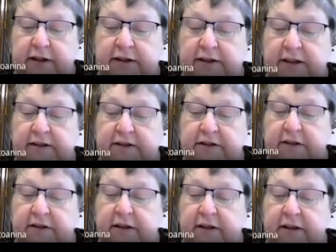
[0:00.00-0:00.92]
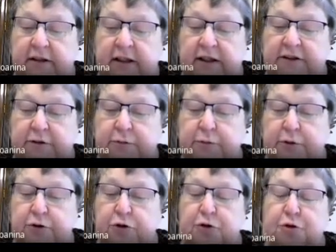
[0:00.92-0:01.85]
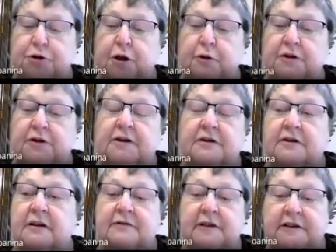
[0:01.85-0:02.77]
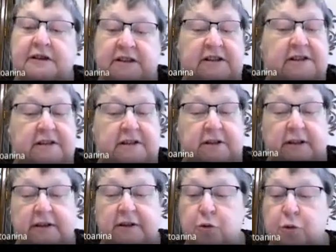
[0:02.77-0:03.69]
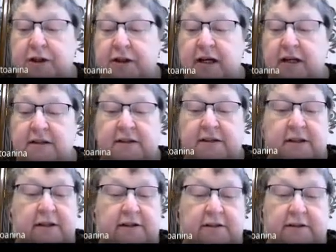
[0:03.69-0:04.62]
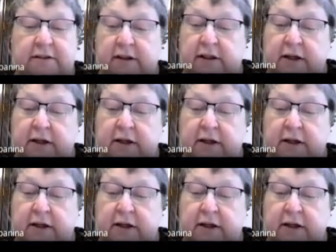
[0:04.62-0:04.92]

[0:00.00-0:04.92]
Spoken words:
I guess I just wanted to show this is a very easy and quick exercise.